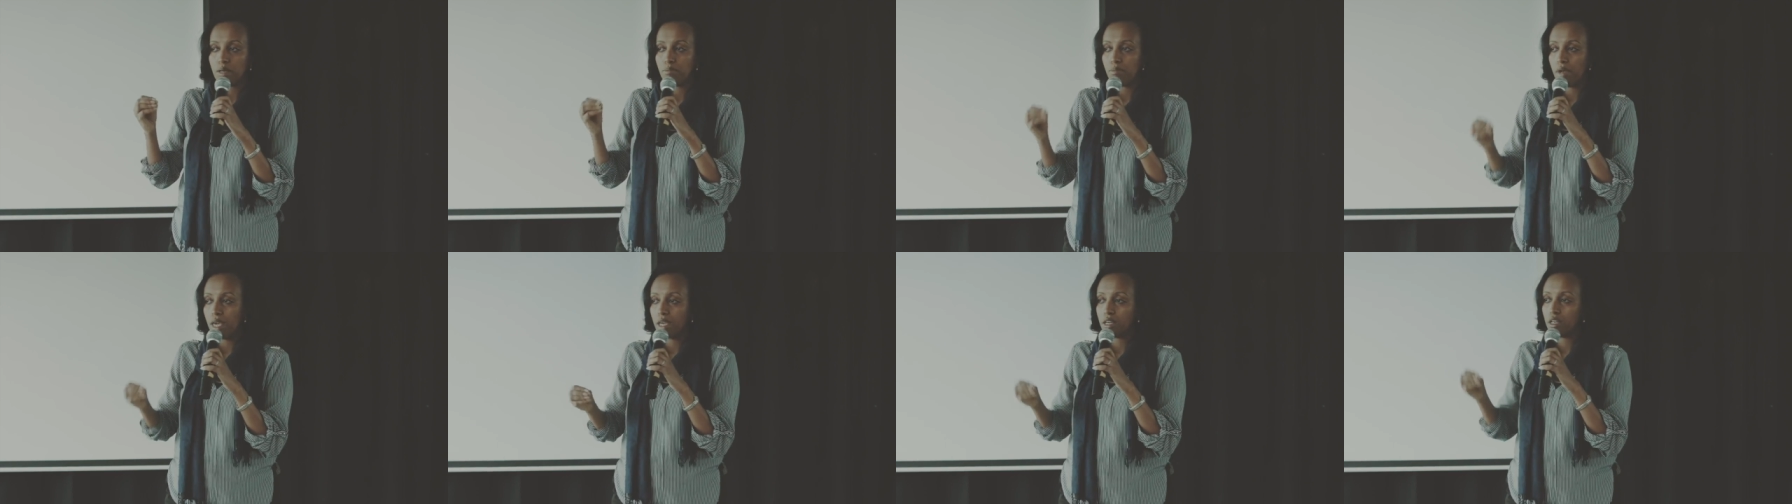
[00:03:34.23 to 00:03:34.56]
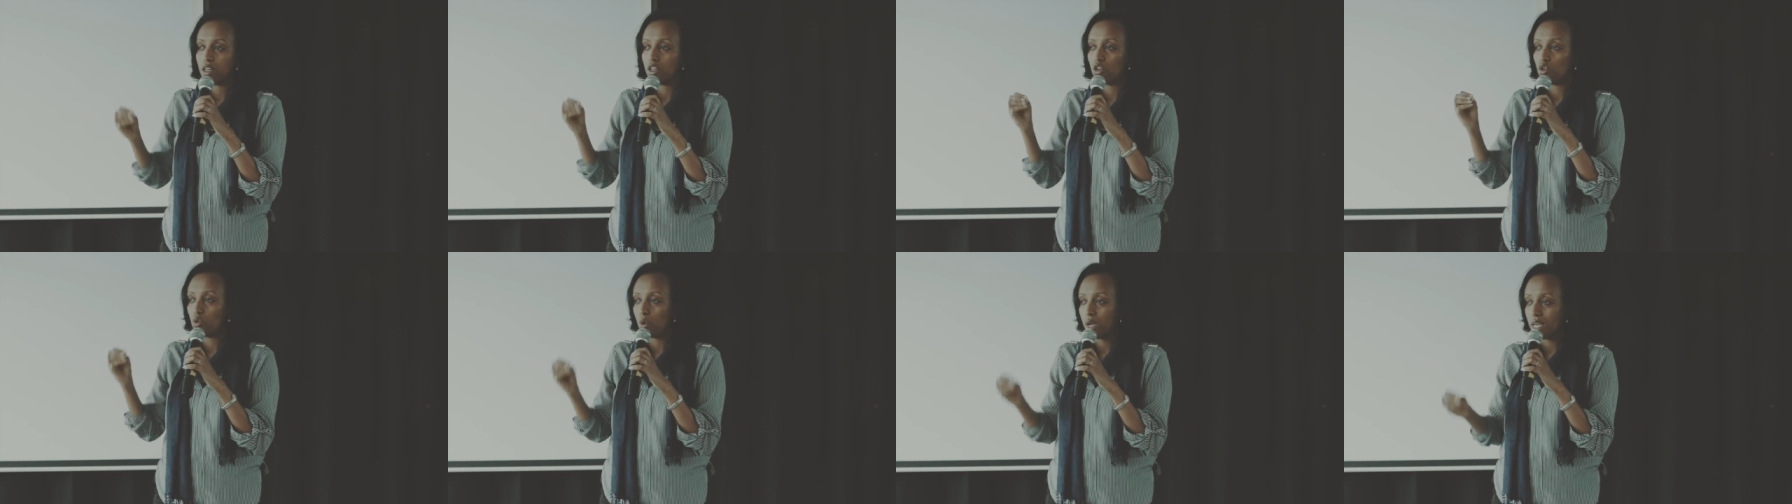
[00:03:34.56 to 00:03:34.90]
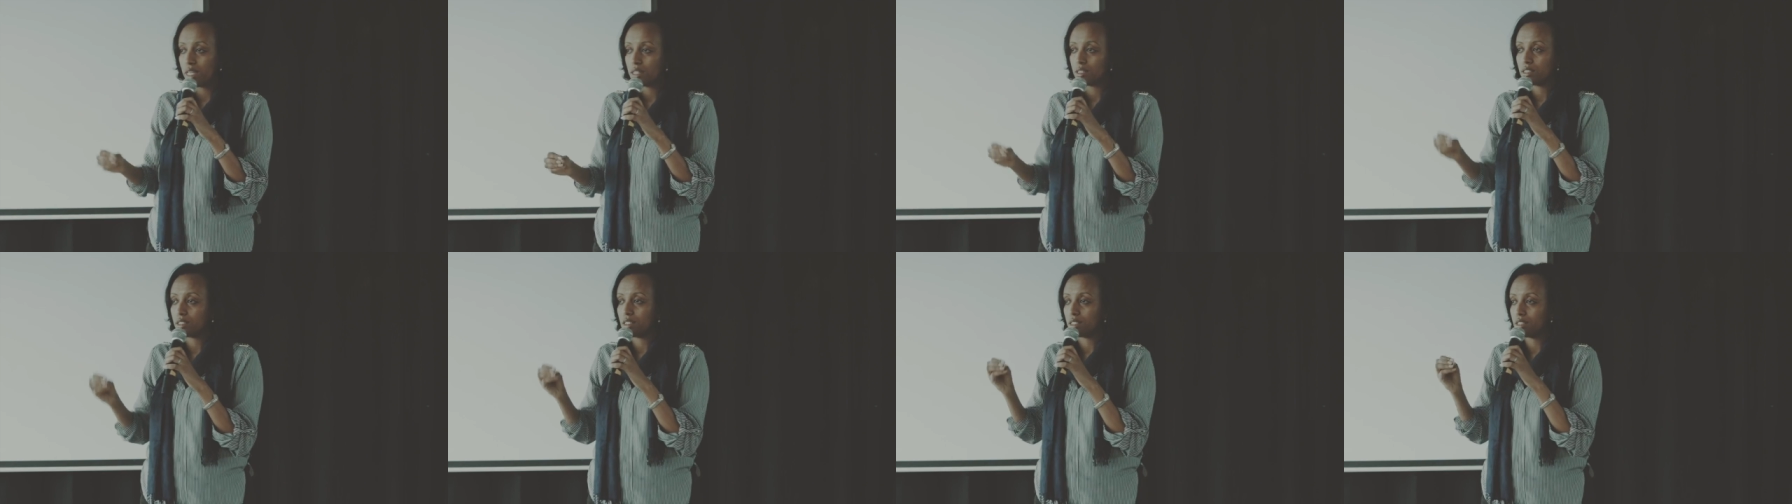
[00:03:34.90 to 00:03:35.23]
make
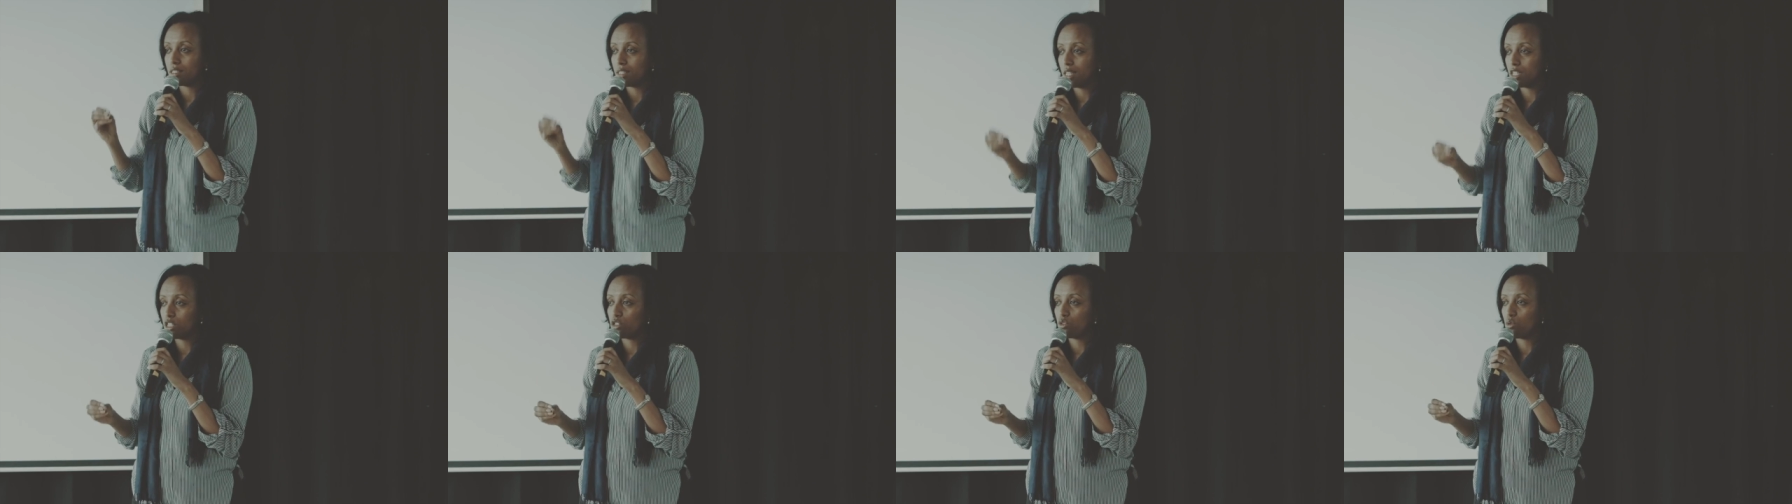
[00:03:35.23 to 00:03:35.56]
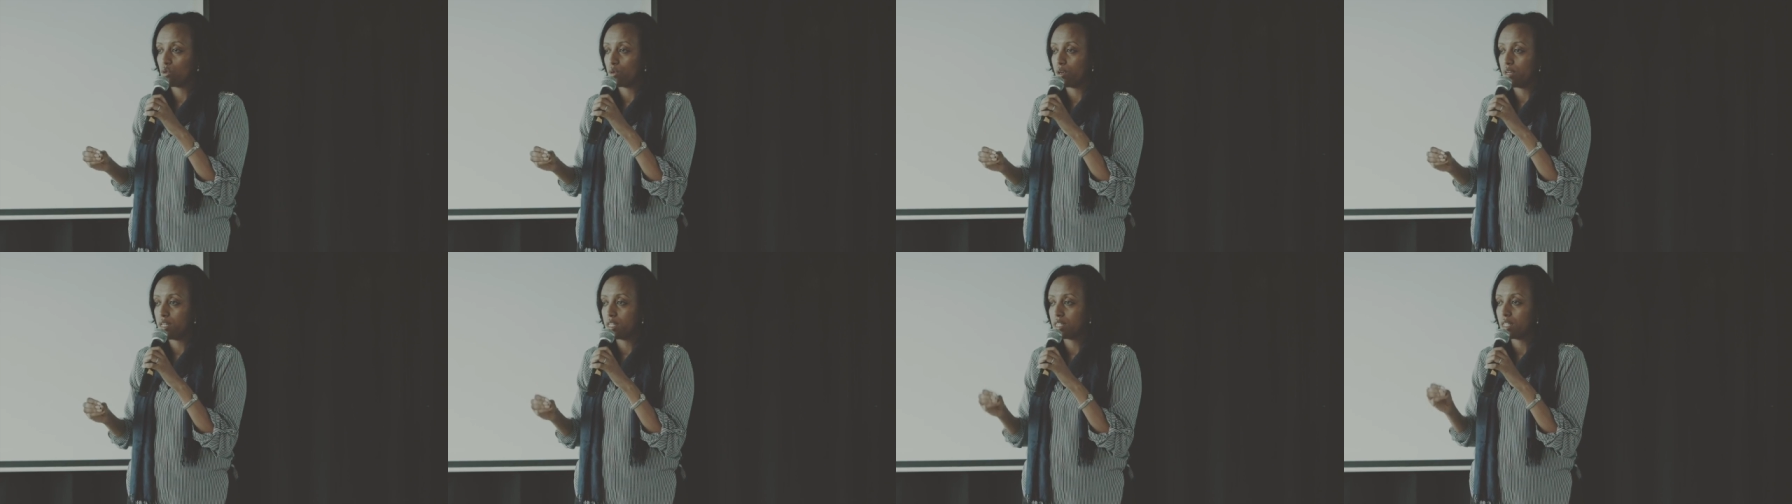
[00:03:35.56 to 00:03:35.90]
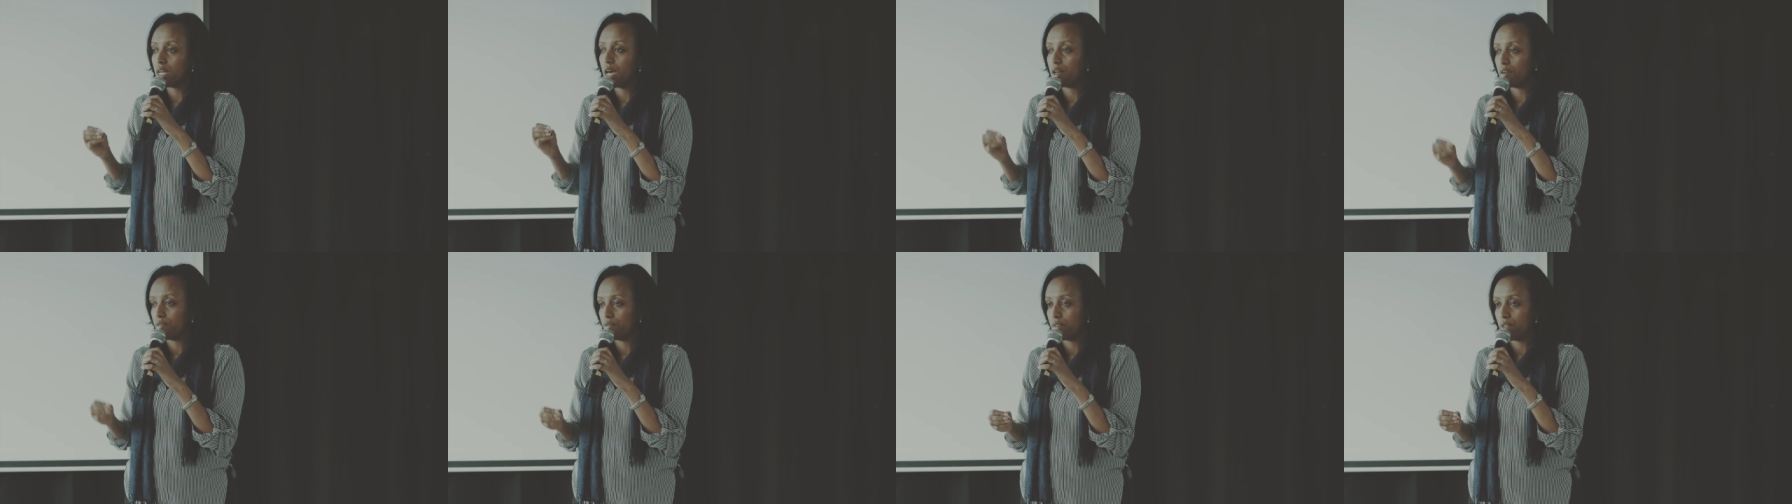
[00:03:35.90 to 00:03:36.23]
great success stories
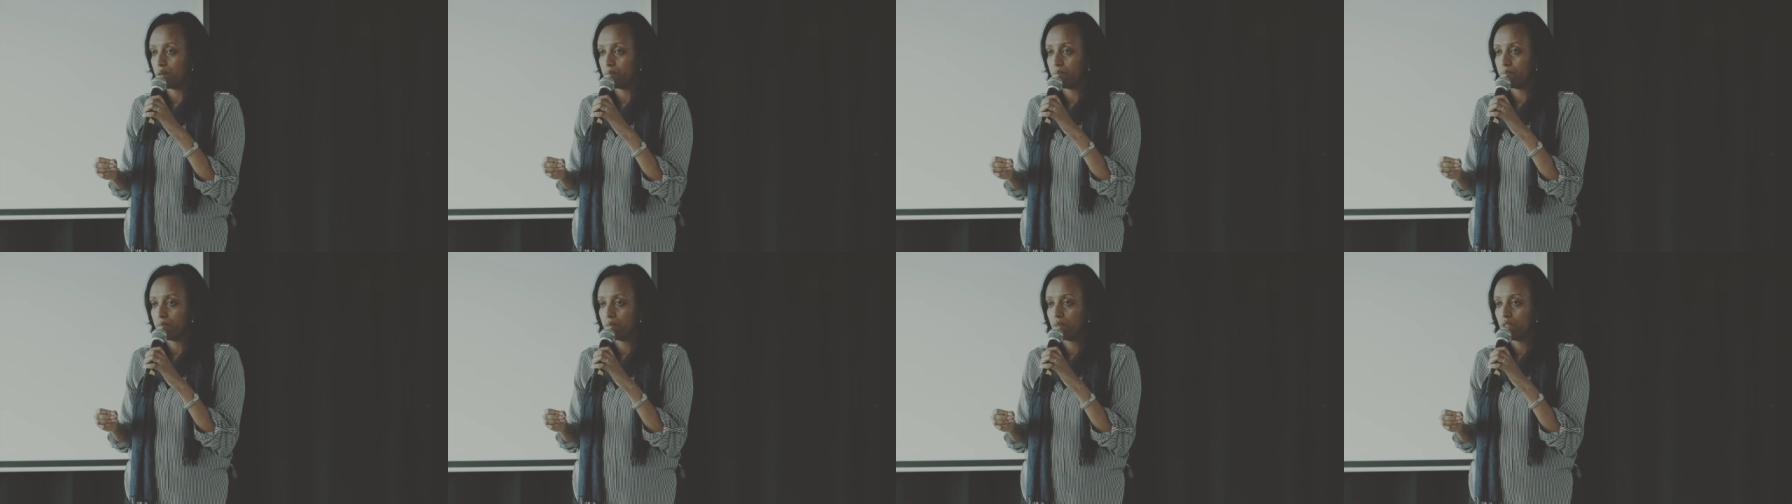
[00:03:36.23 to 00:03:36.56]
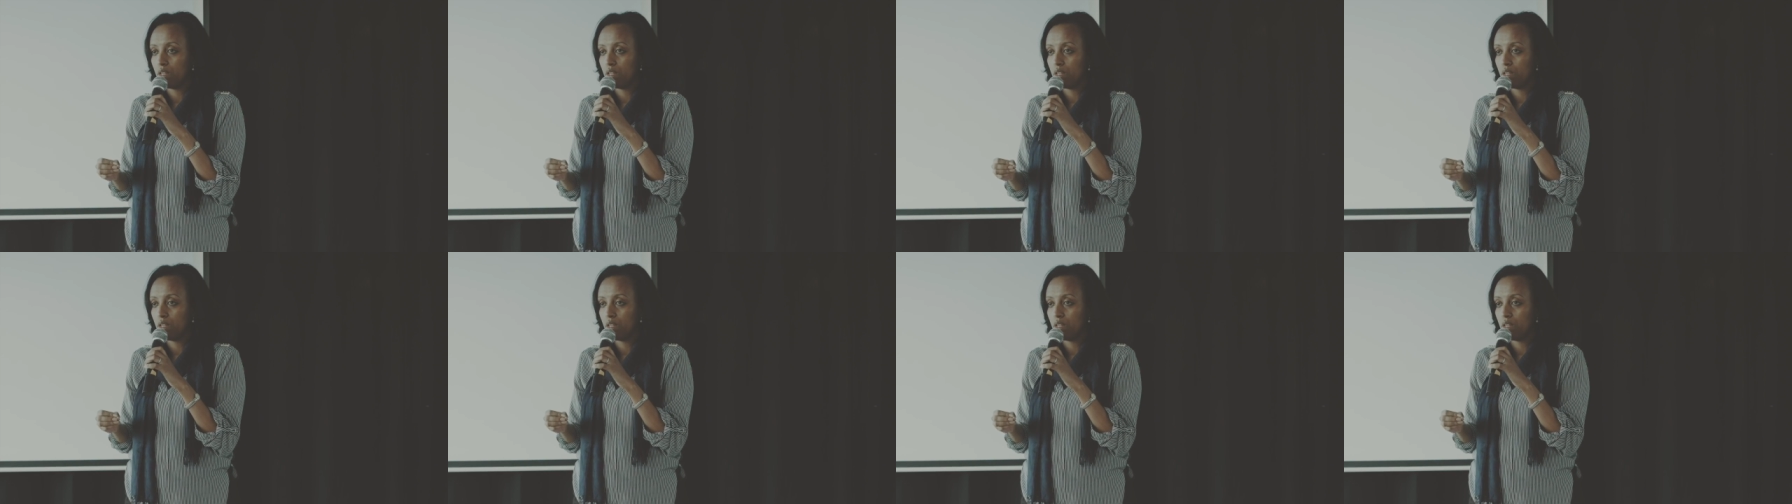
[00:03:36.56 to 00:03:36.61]
out of them?